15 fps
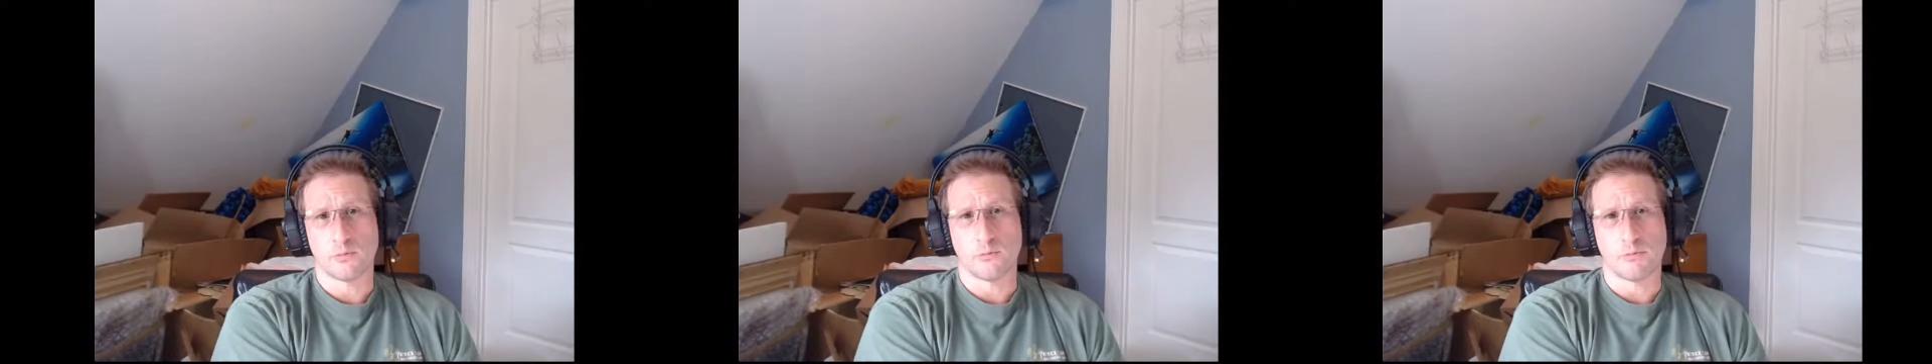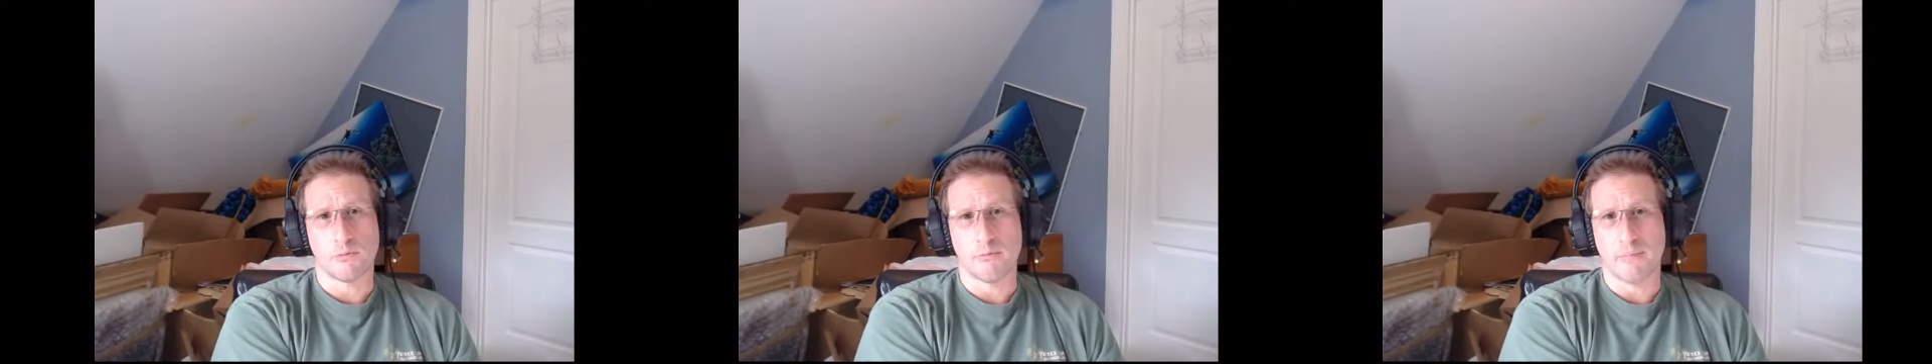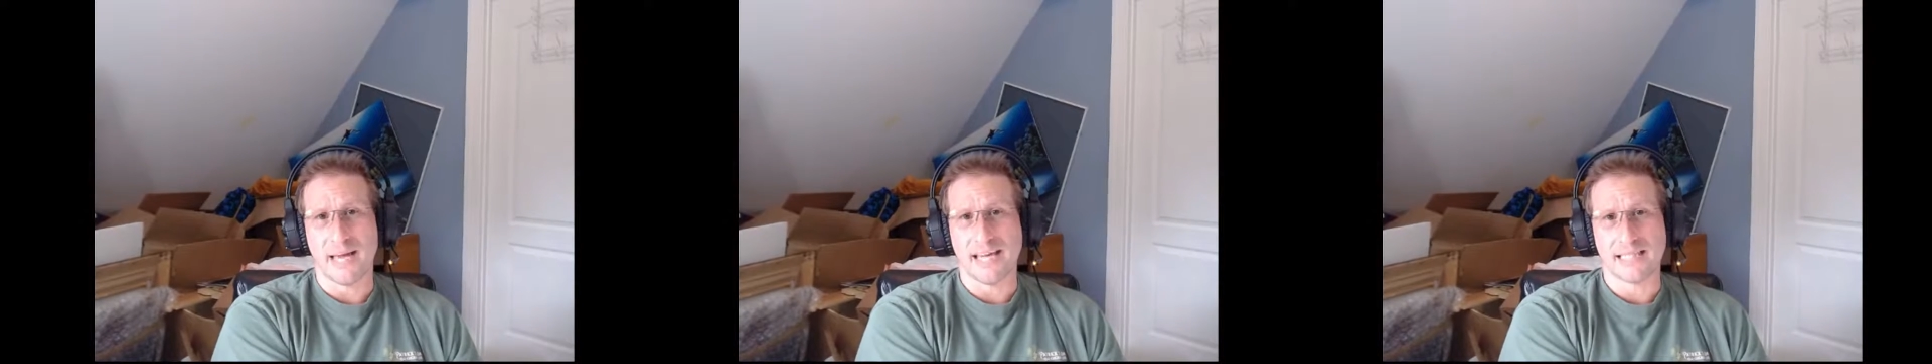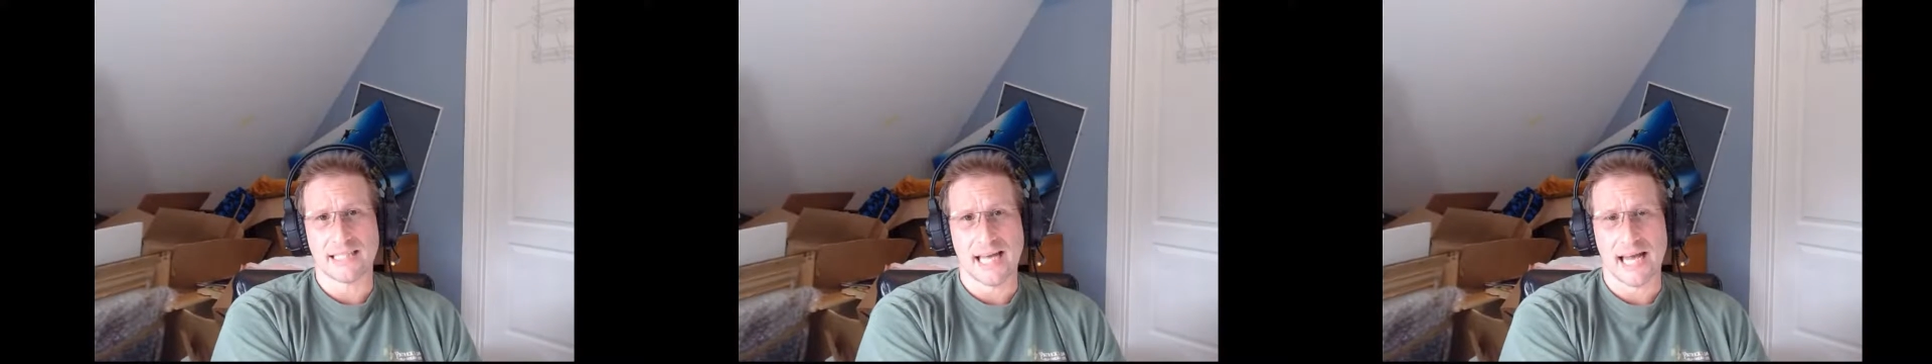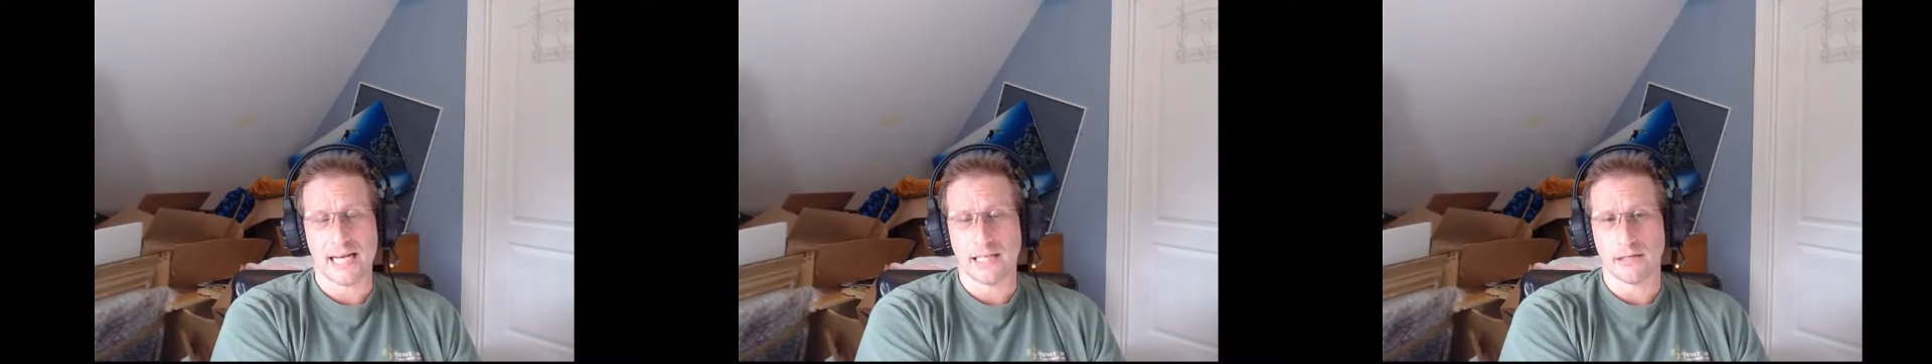
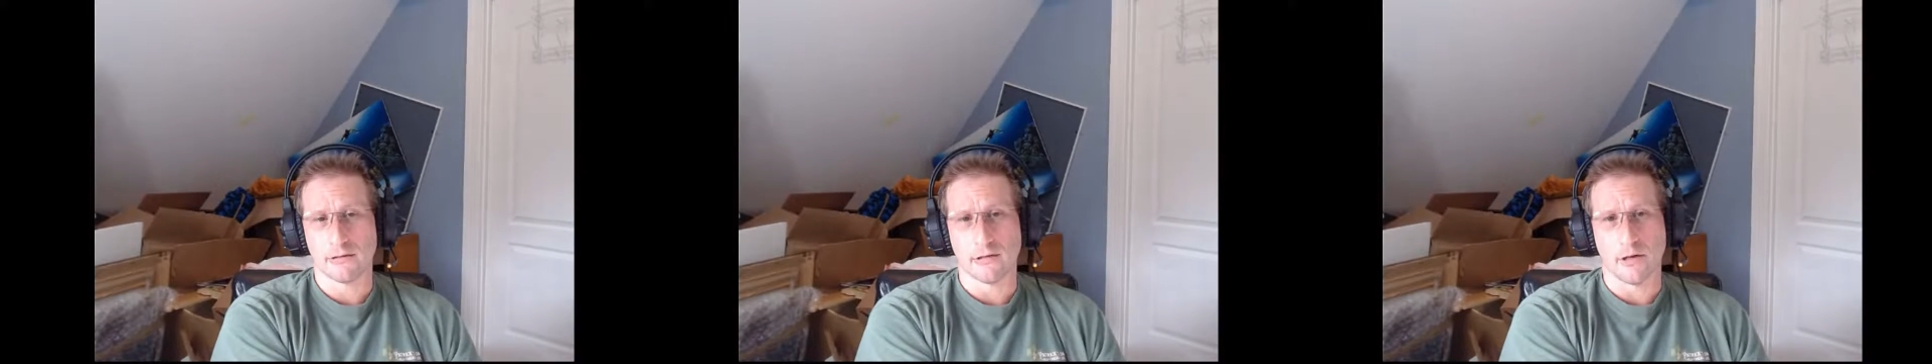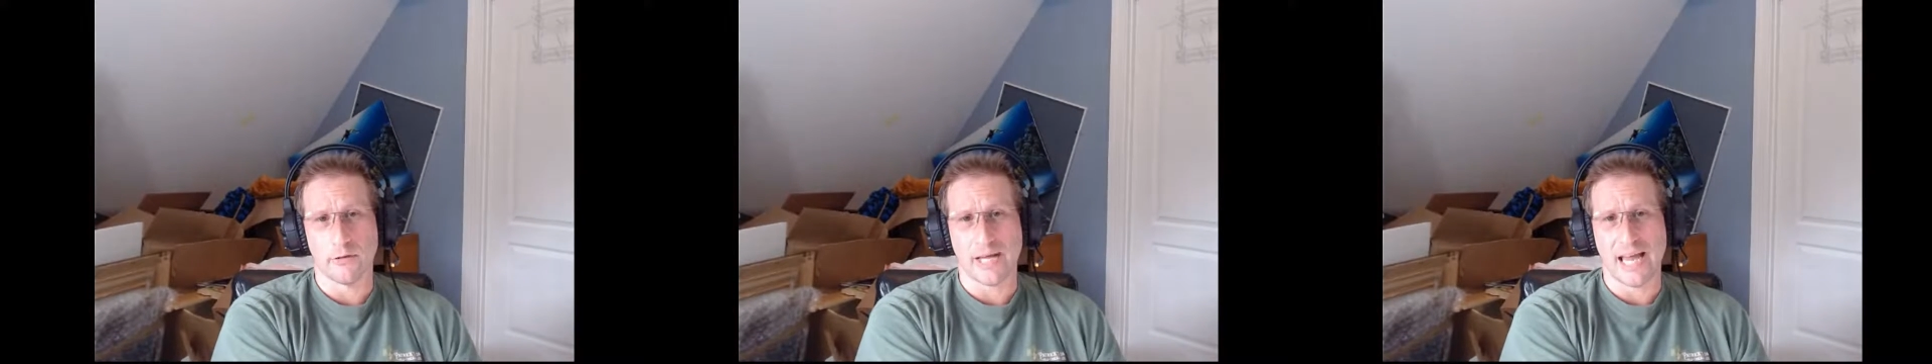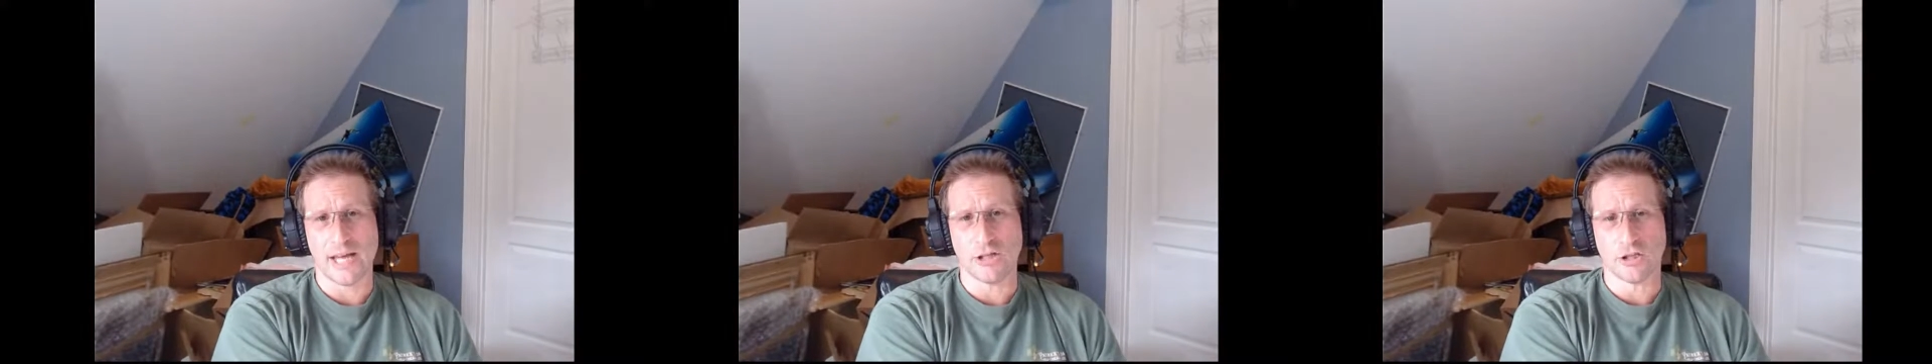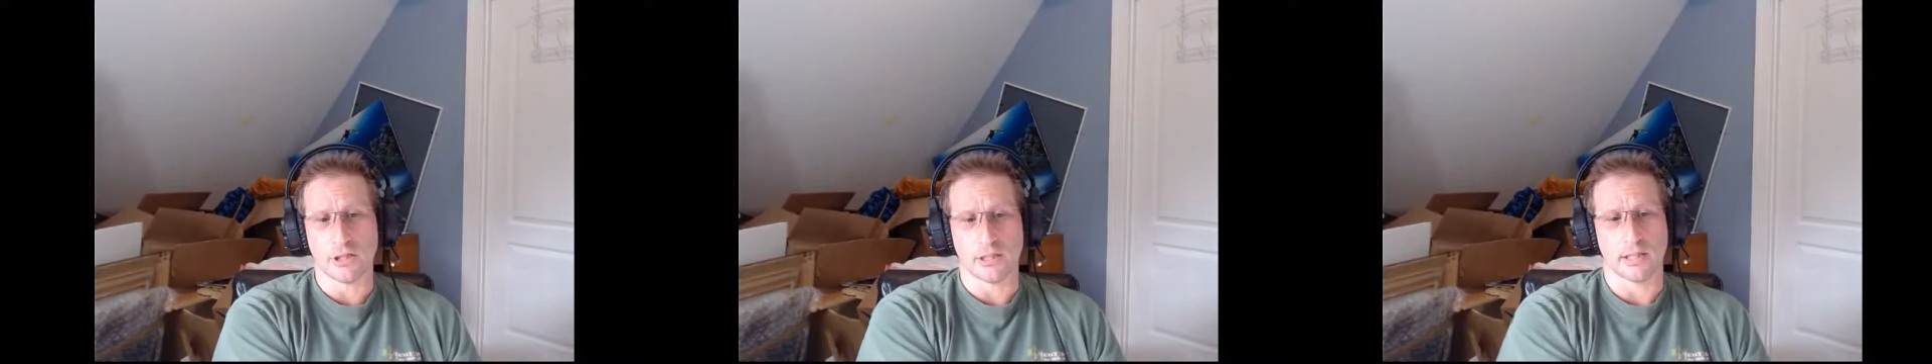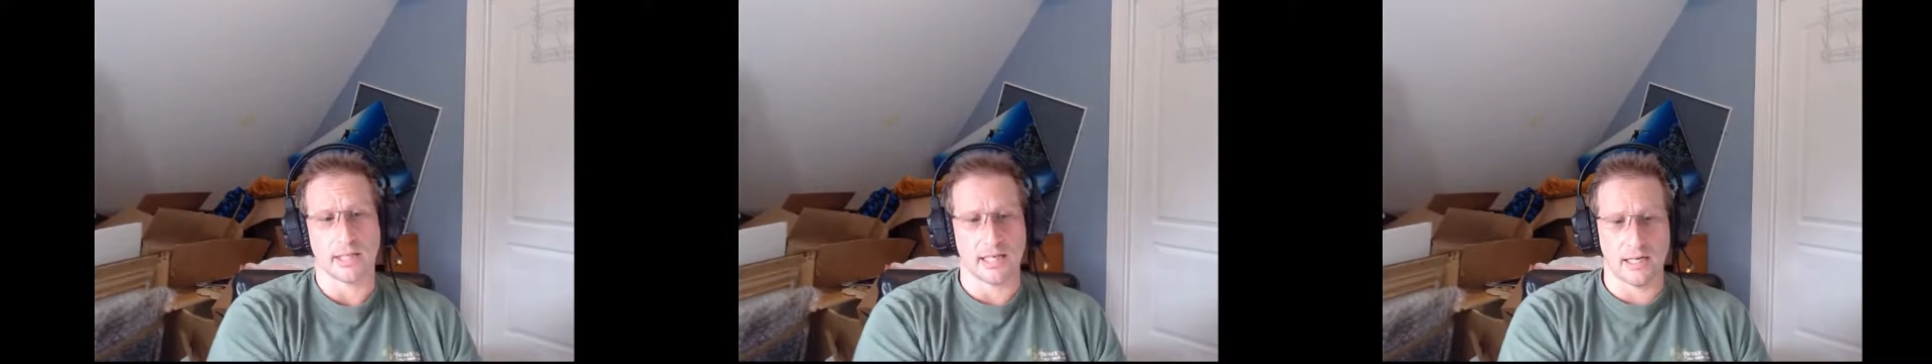maintain their
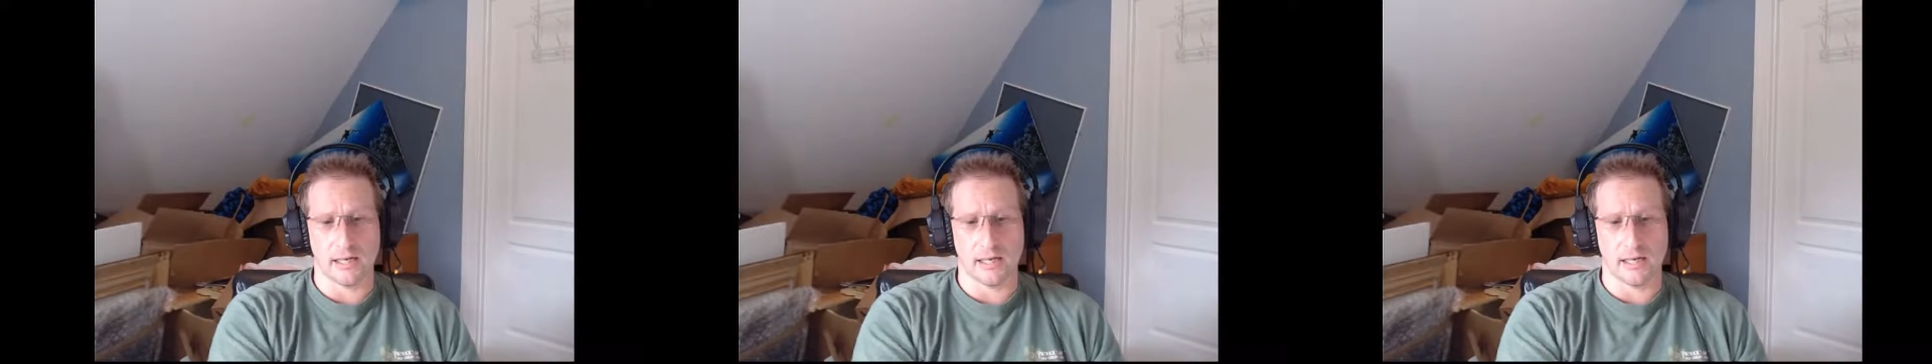location in